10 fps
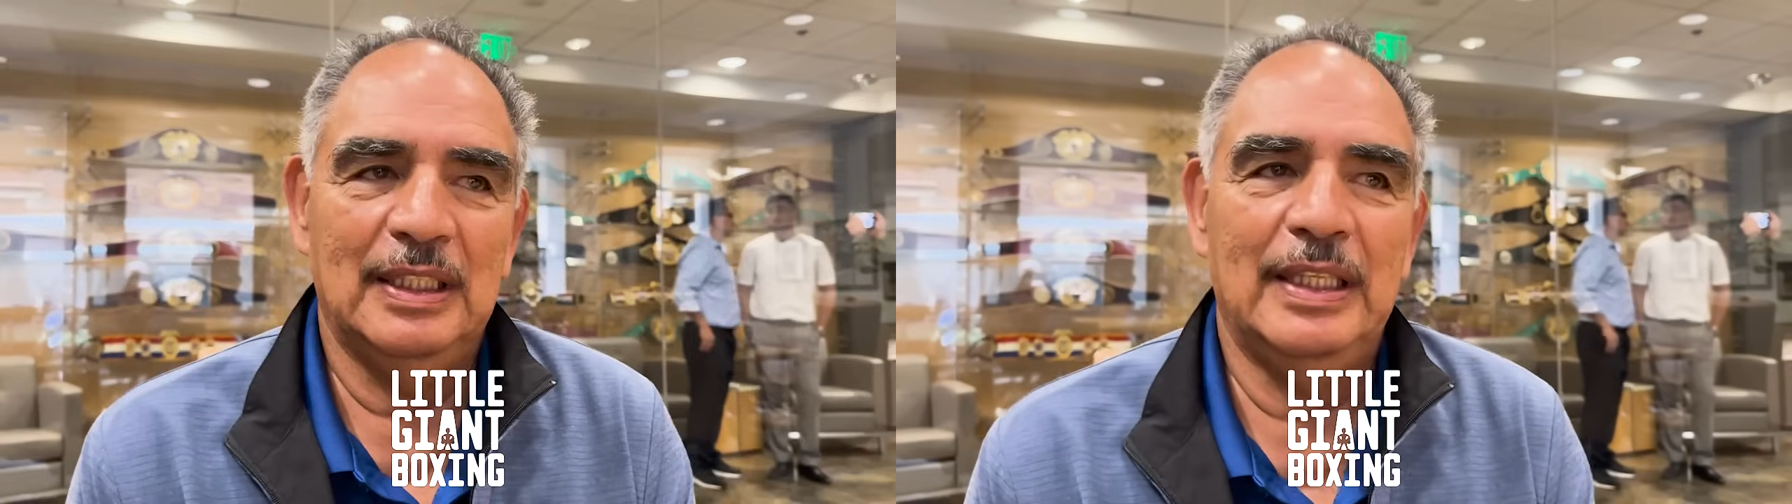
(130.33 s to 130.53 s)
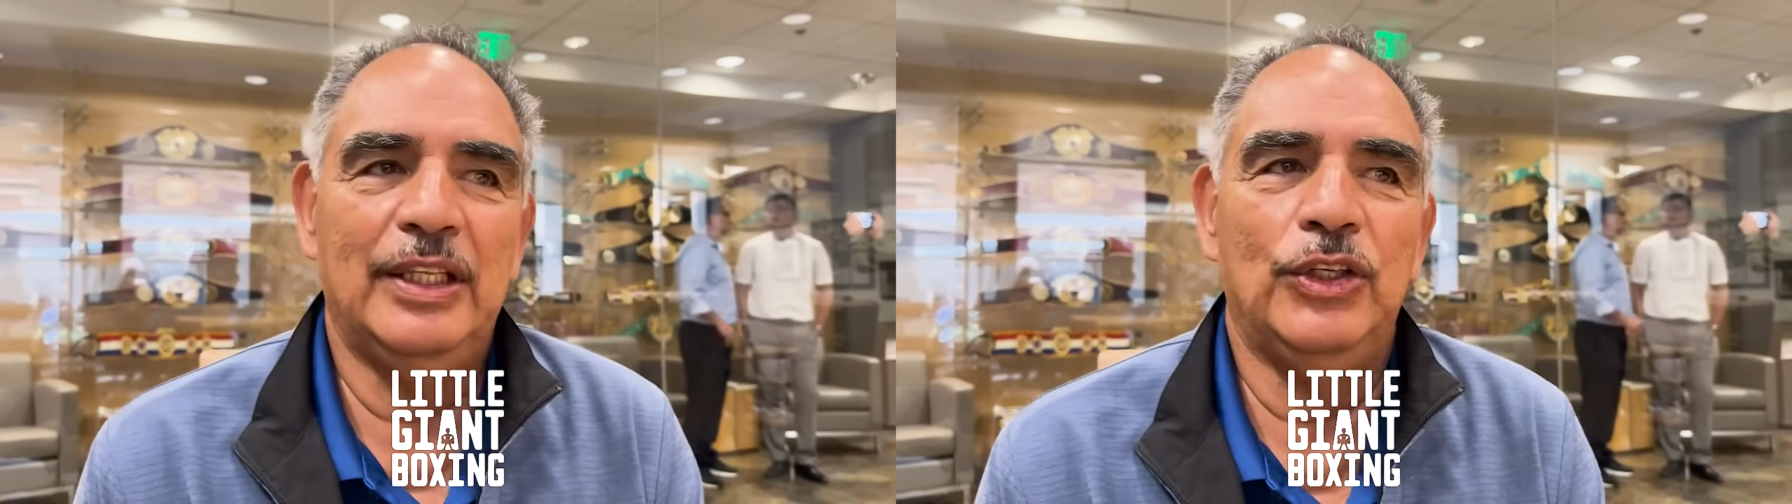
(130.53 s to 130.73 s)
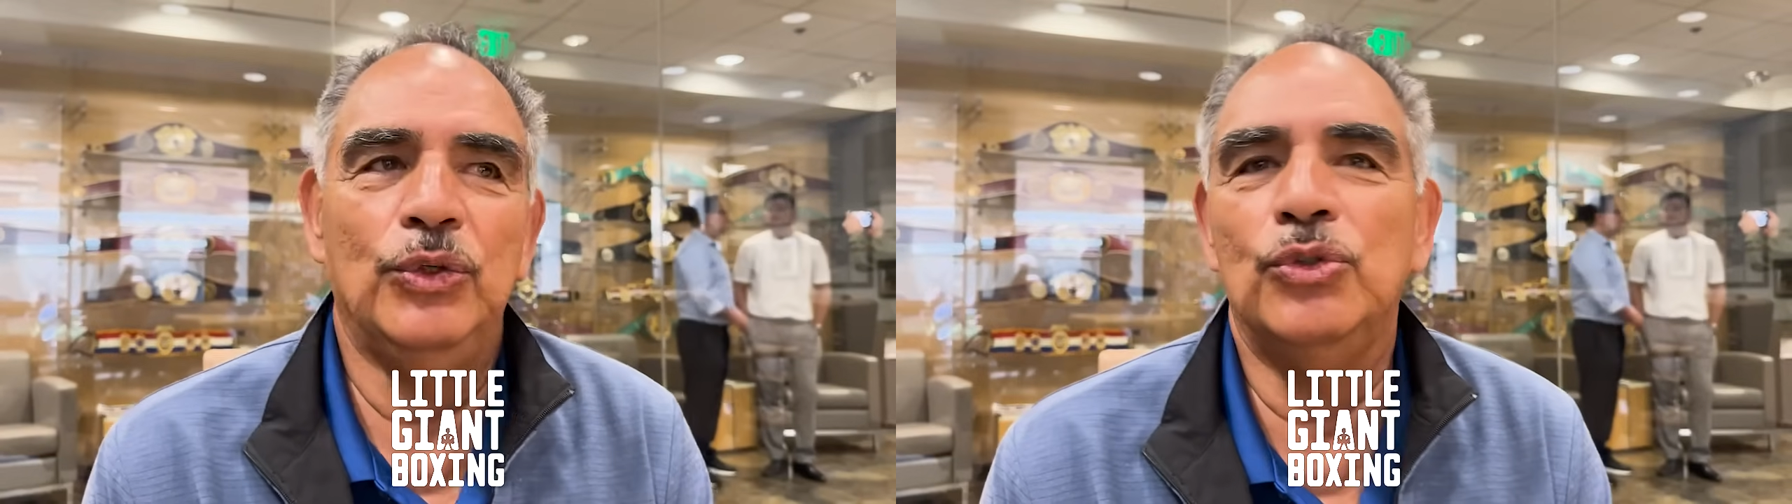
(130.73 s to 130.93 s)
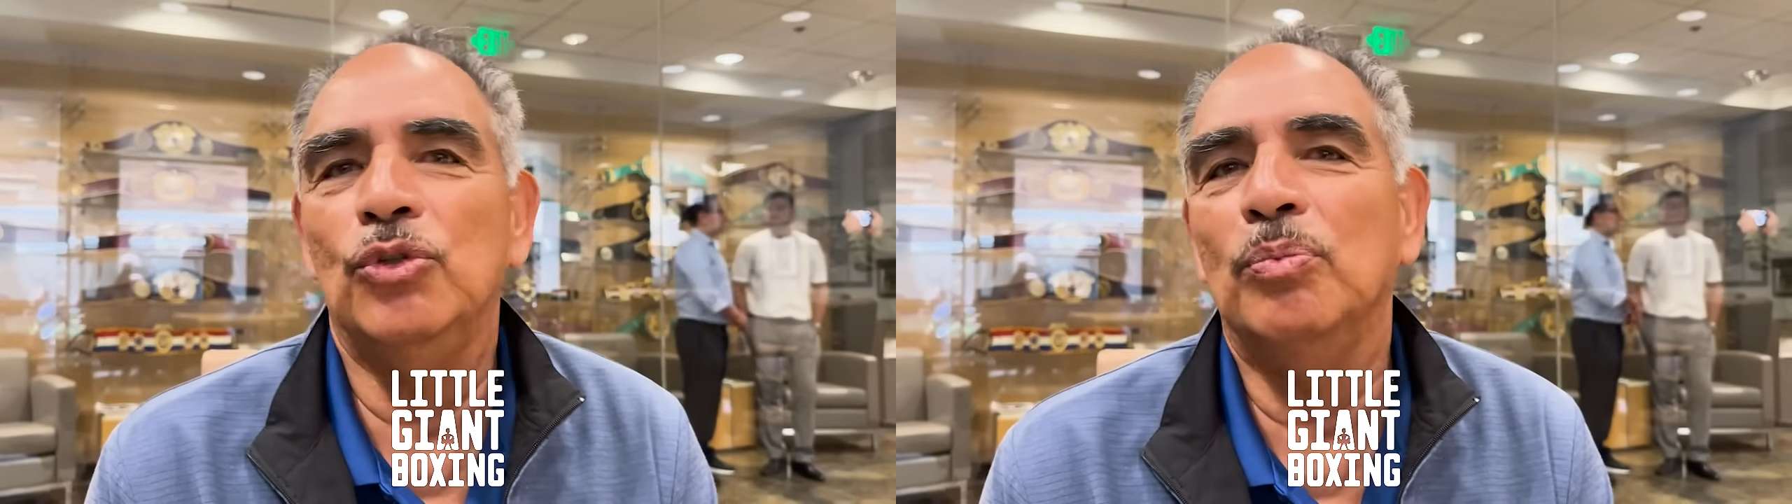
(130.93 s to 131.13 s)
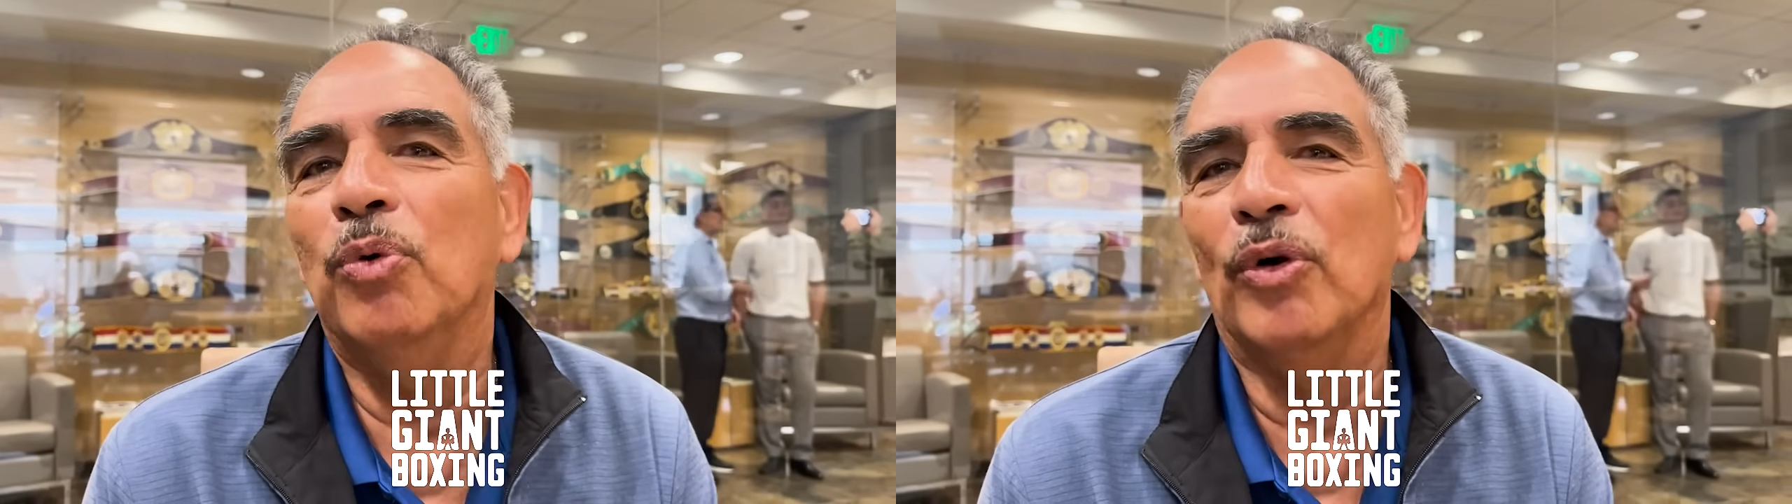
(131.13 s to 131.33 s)
the
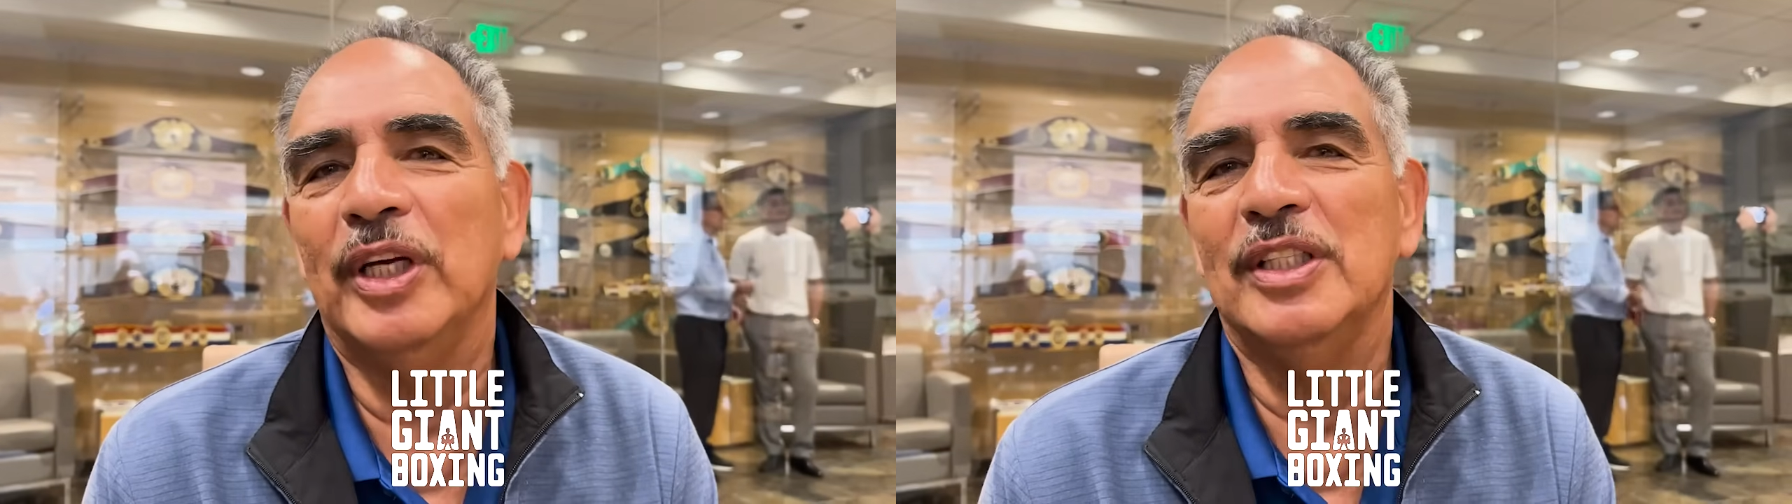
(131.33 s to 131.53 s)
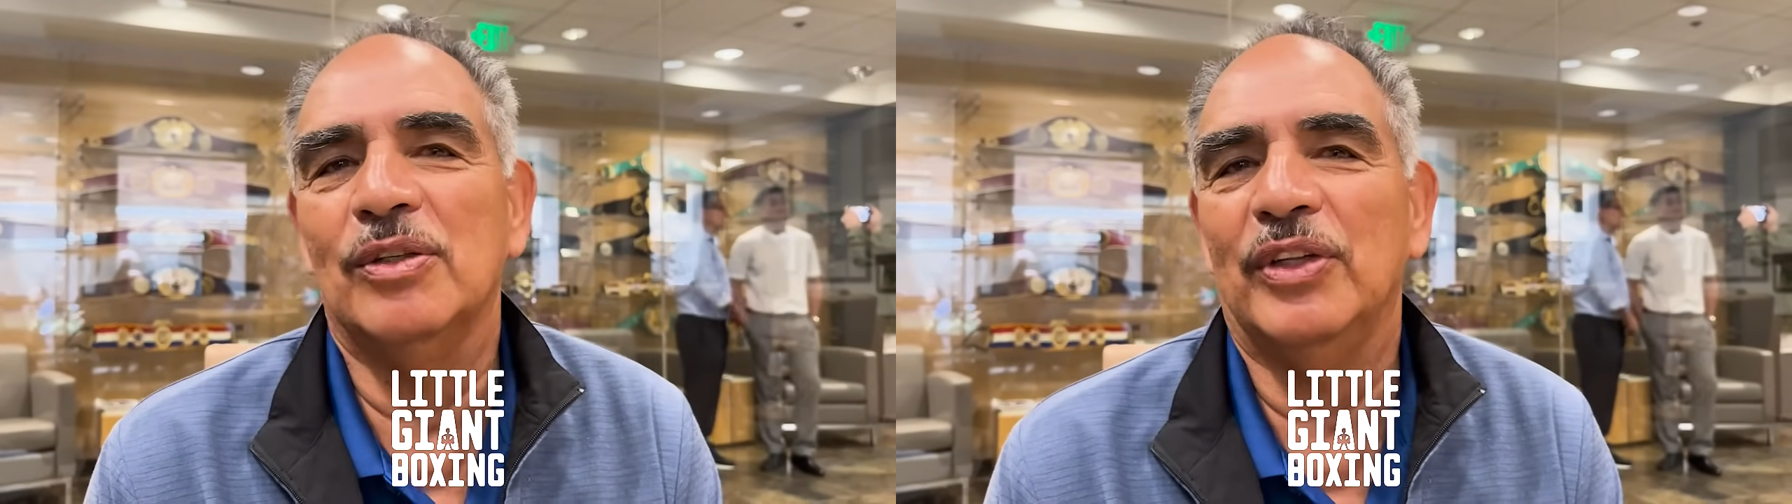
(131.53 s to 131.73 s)
YouTube boys or